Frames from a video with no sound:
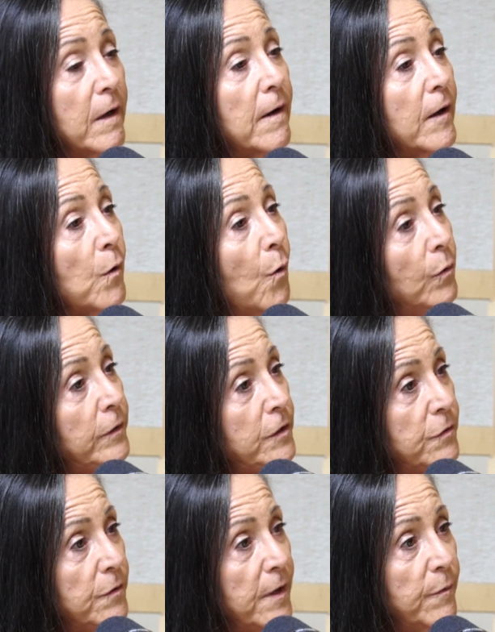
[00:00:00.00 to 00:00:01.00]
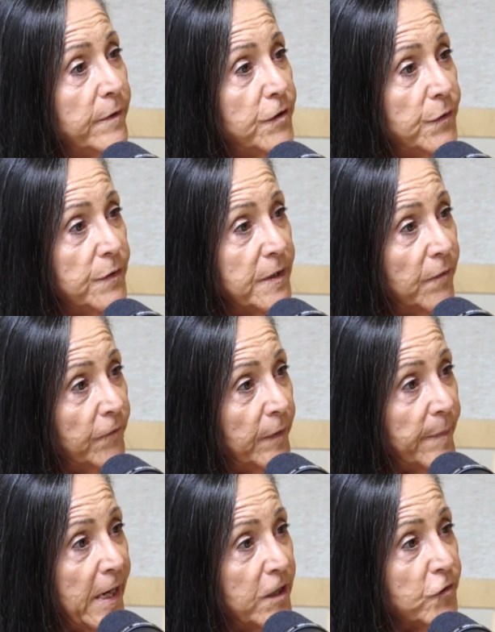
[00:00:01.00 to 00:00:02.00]
Not only do they reduce
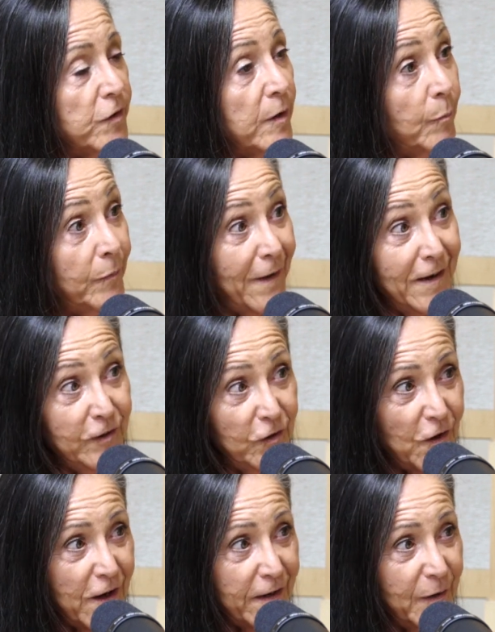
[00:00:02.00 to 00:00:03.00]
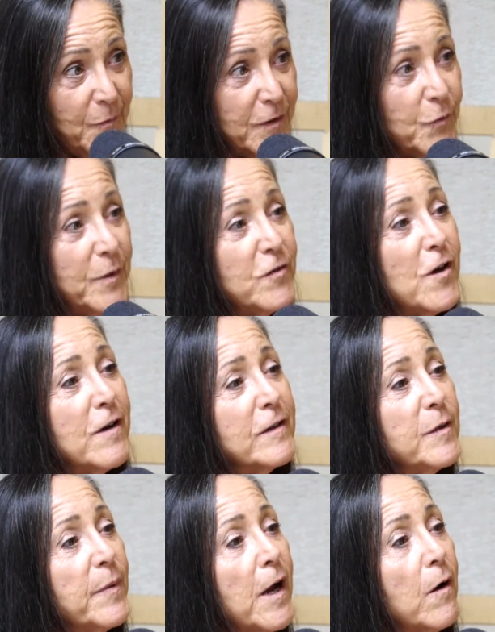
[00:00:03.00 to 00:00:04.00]
inflammation and blood clotting, which we
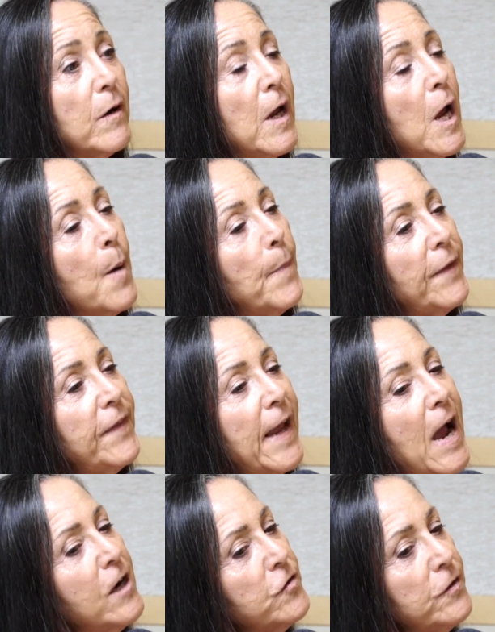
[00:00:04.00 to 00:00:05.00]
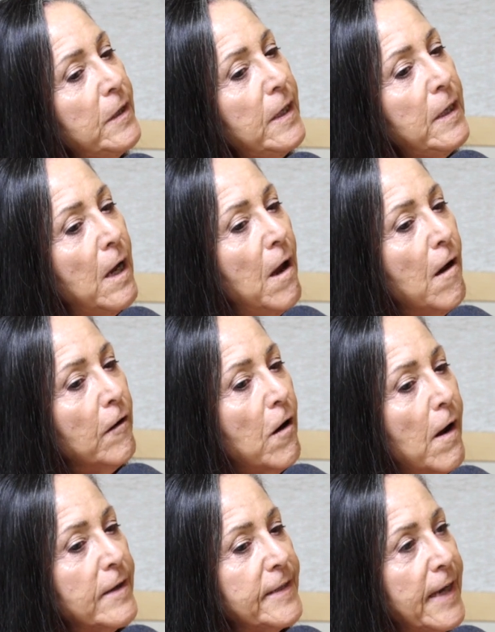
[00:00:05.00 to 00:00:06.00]
talked about, but they actually
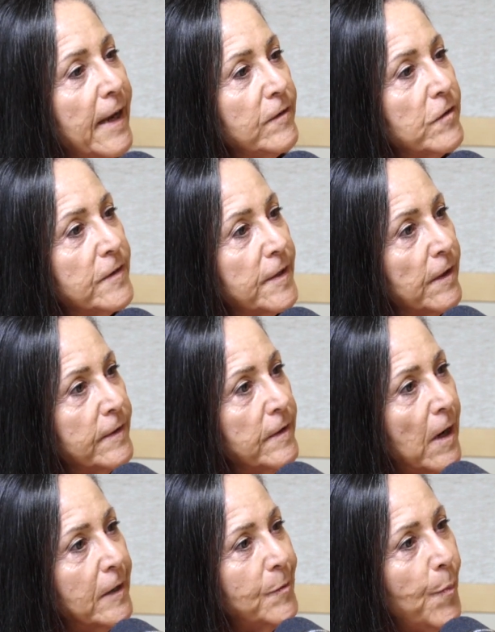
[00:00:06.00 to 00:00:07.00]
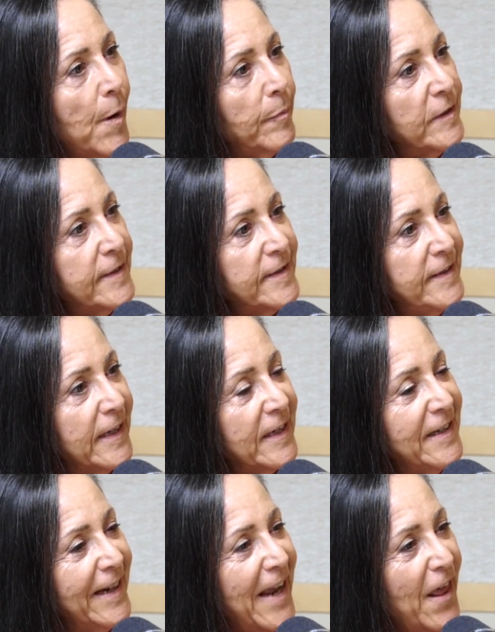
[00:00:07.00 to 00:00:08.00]
cause cancer cells not to be able to
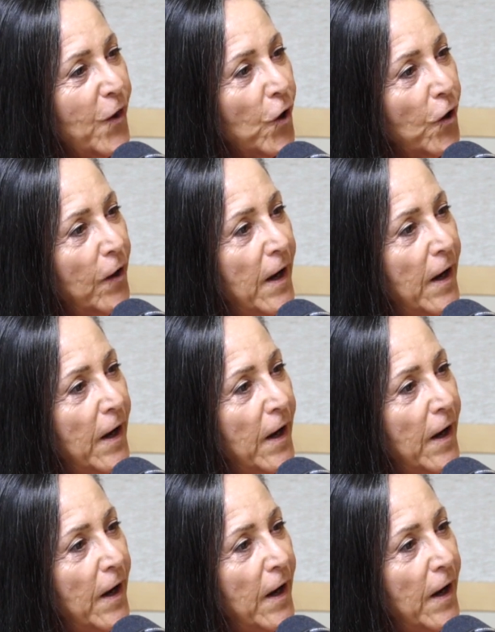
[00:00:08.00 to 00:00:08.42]
stick together.